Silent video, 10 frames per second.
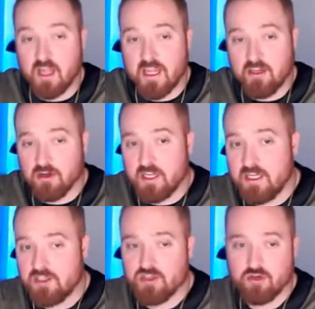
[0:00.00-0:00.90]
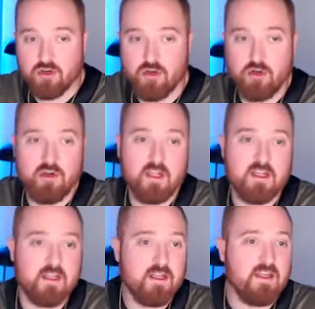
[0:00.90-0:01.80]
like you're getting screwed,
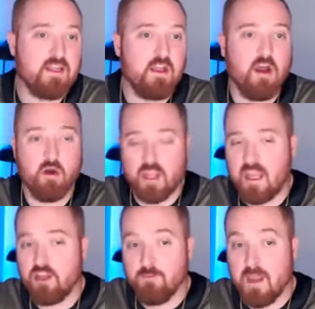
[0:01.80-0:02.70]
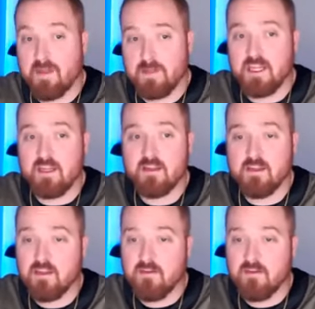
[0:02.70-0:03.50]
okay, you may be.